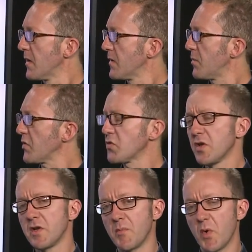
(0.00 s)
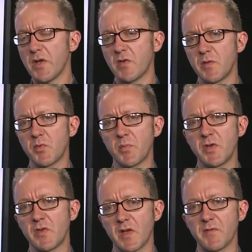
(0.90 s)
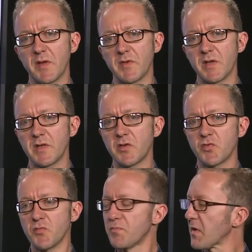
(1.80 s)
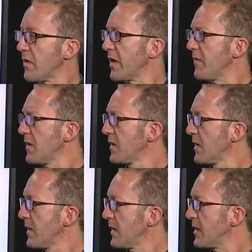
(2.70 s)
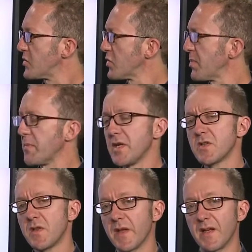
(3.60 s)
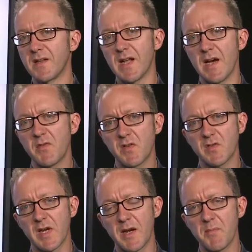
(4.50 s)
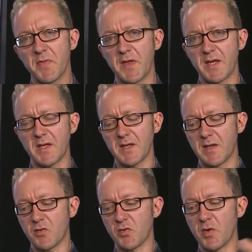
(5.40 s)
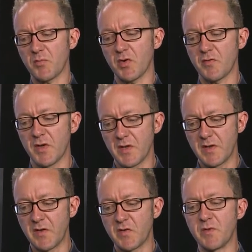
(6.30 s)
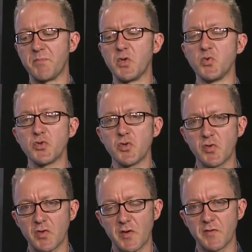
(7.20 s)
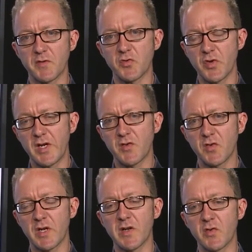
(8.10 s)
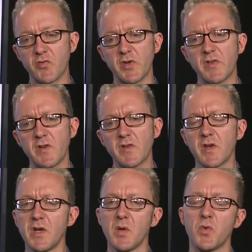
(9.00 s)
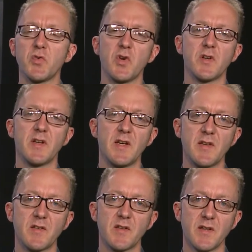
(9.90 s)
postulate number 1 seems to be self-evidently true. However, it should be mentioned that at Darwin's time, thinking in terms of distributions of traits or characteristics was not as